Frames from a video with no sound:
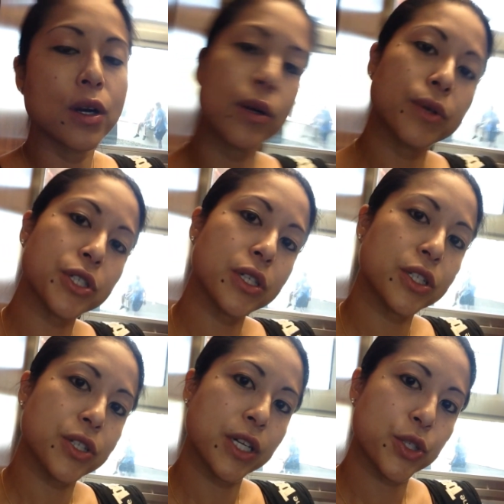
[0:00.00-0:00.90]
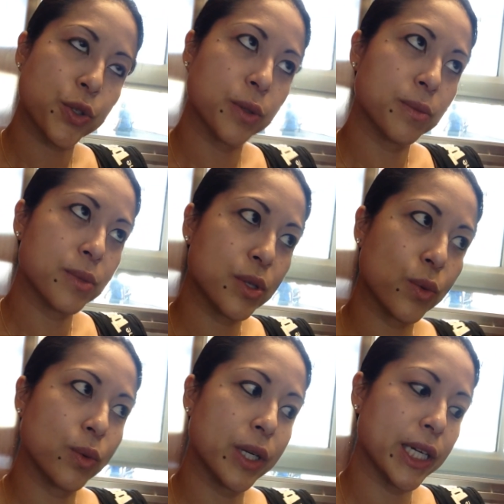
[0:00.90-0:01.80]
original change rooms,
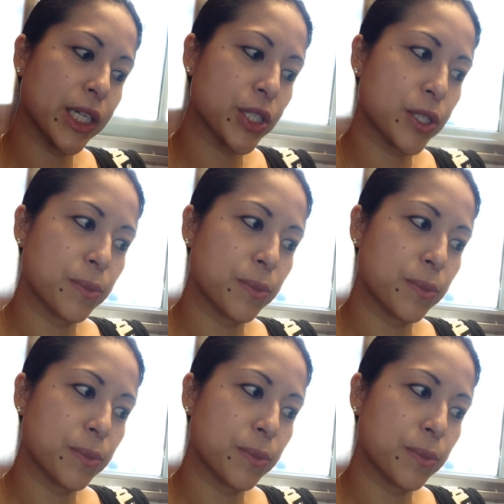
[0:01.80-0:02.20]
which